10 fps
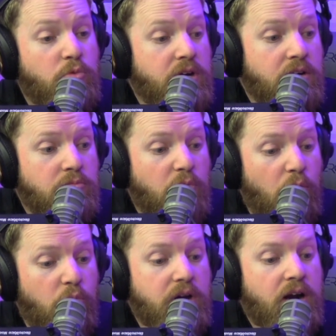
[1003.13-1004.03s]
We're
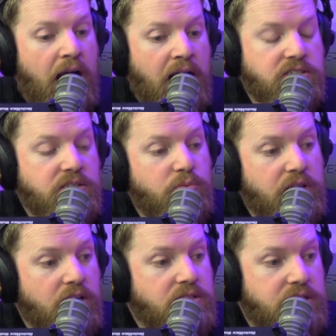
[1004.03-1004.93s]
we're actually with
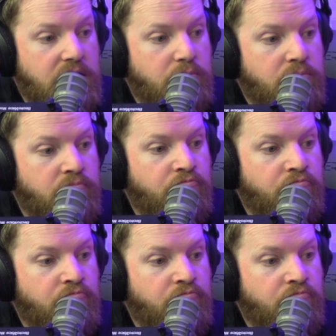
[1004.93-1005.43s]
our team.